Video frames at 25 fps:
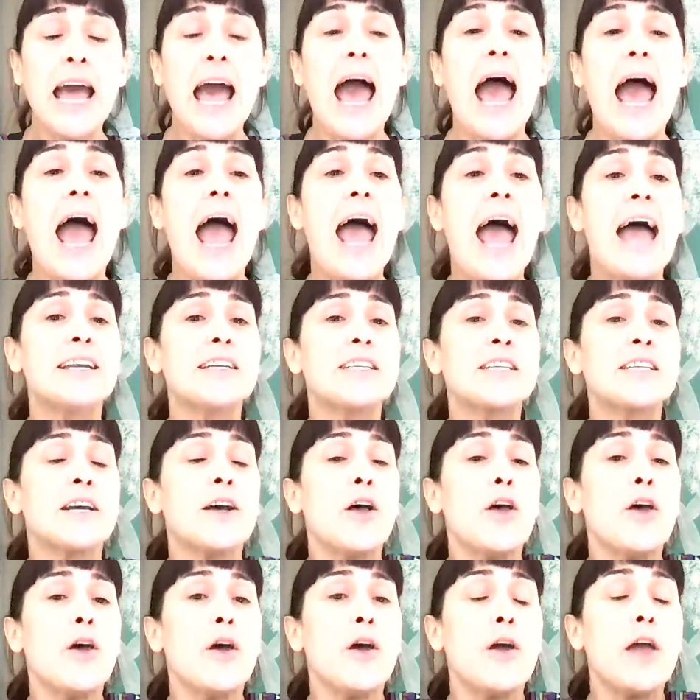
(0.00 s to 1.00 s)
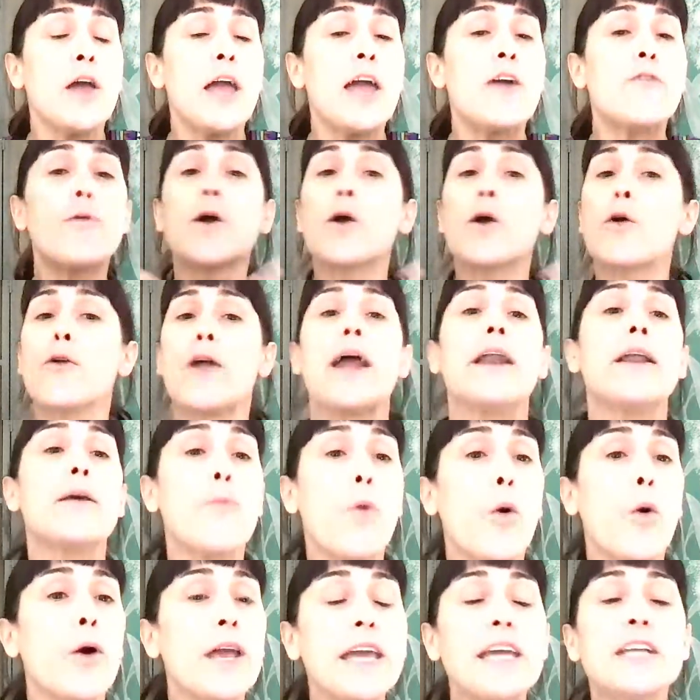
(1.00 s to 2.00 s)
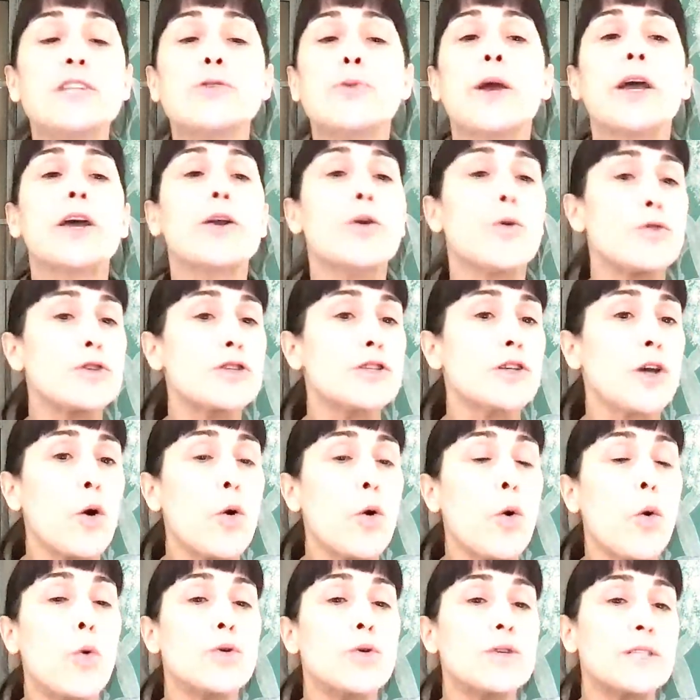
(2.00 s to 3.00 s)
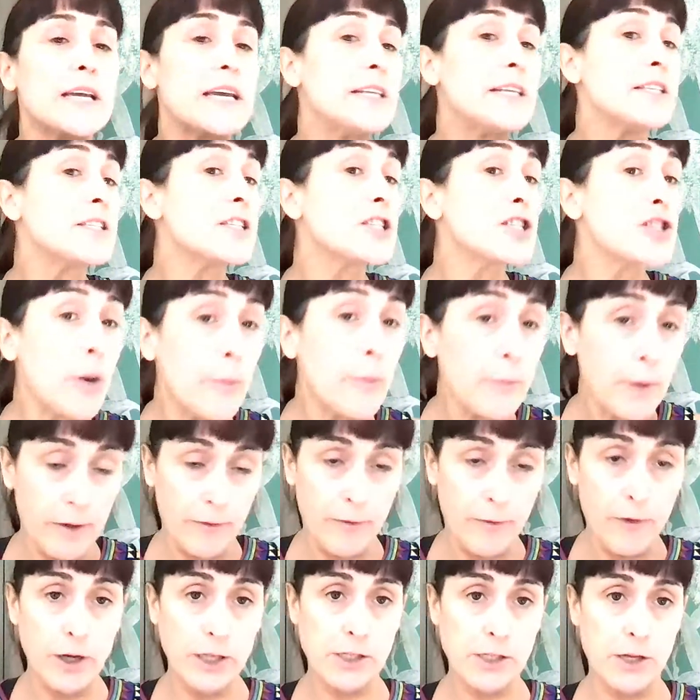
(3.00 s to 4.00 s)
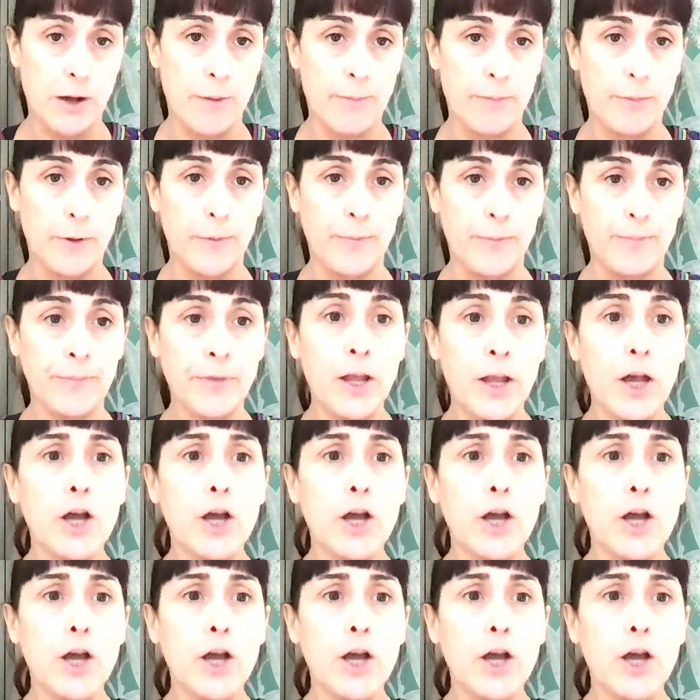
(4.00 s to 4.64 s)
And if we're creating more heat, we can also cause insomnia, for example.